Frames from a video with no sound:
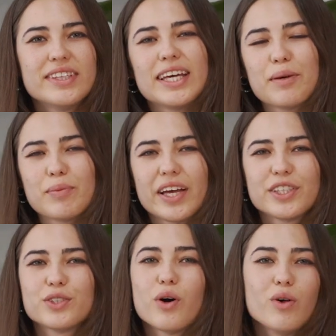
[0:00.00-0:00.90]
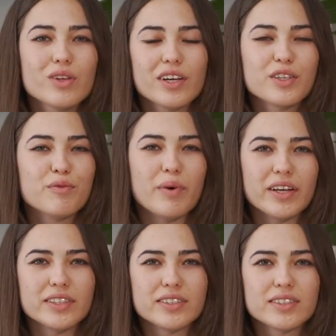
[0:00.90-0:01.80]
They apply to all kinds of
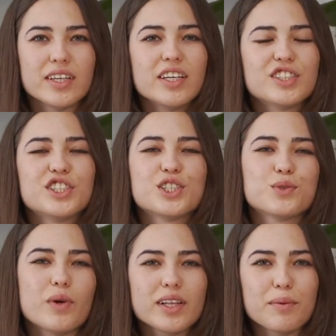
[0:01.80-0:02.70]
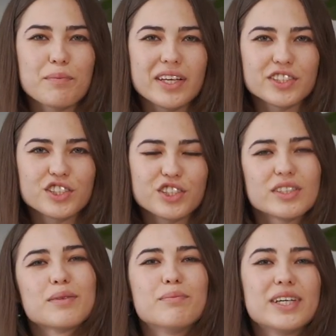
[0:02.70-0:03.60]
buttons, such as welcome message,
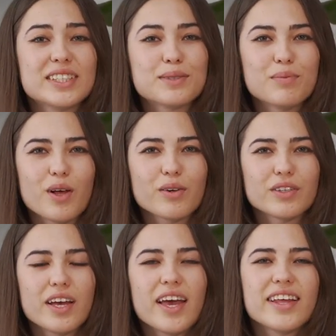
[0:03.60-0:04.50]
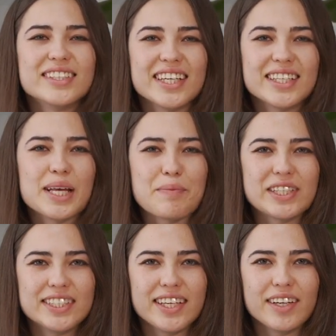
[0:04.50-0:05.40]
buttons block, and
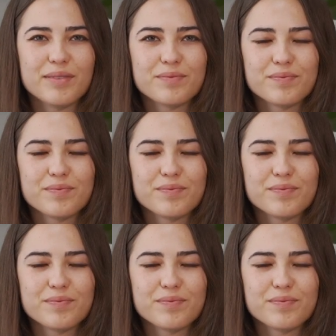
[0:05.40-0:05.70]
dynamic data.